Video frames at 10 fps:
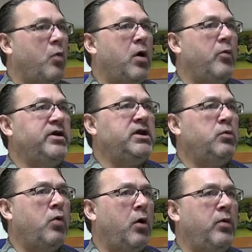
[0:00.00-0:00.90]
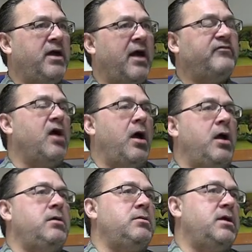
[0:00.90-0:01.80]
What we have
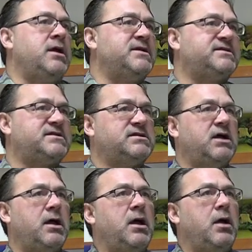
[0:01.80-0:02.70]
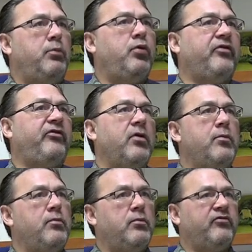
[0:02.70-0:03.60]
done is put
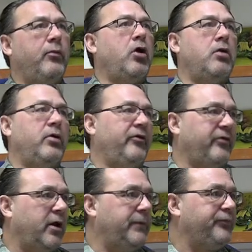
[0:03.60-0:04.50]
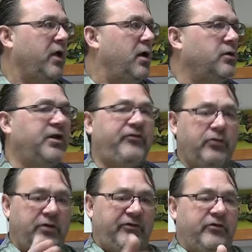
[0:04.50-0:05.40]
some guardrails on it. Let's
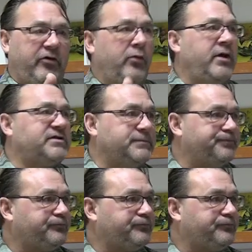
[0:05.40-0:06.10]
do this in 2 weeks.